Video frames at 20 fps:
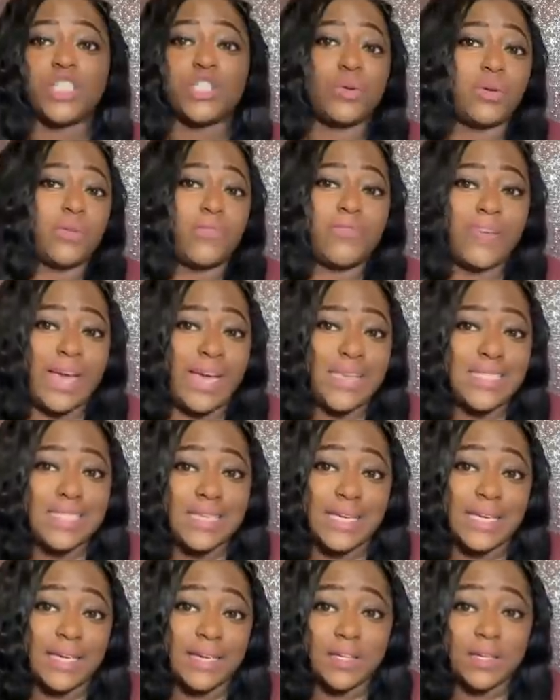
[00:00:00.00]
going to find
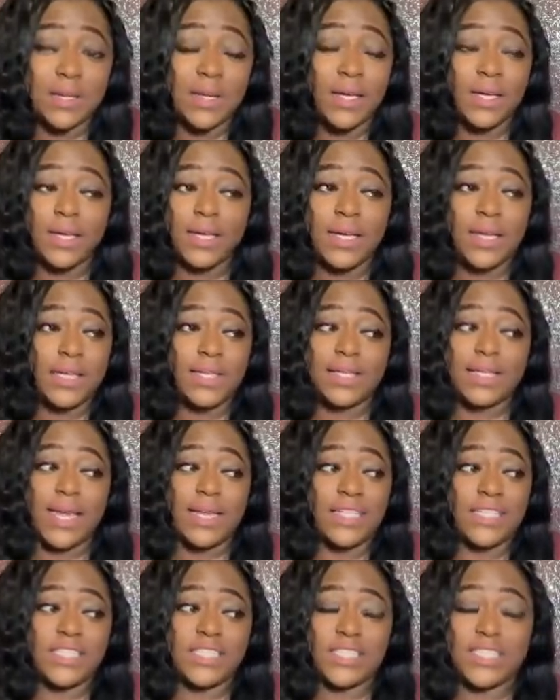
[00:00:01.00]
it here.
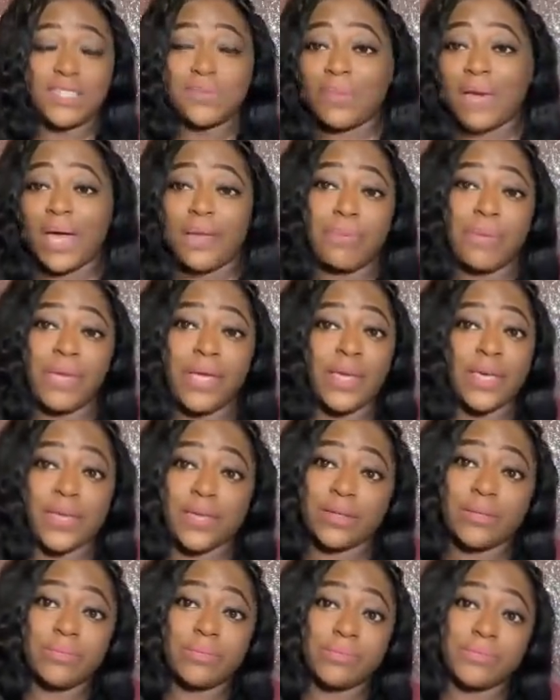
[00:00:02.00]
That's just my
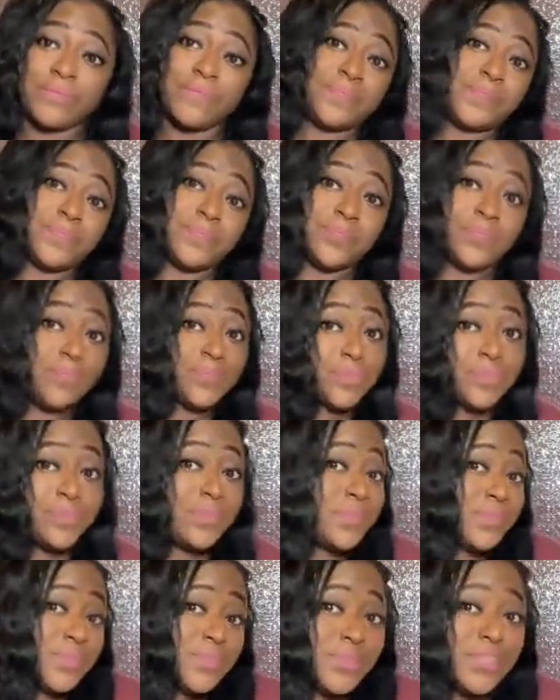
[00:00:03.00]
opinion.
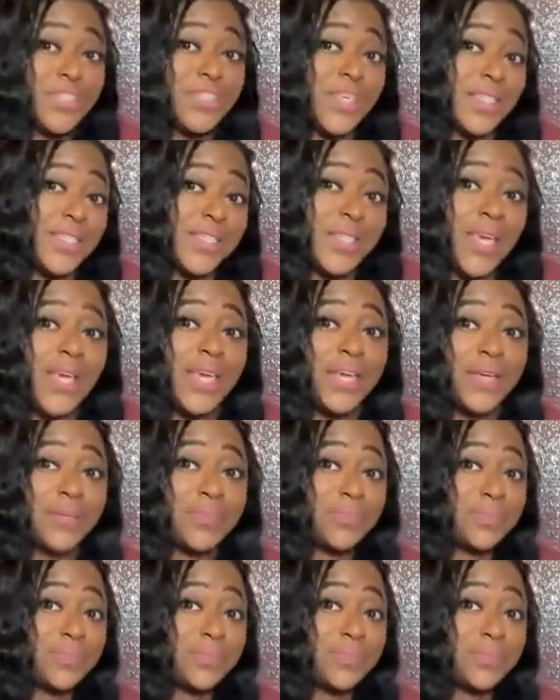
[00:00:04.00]
Just saying.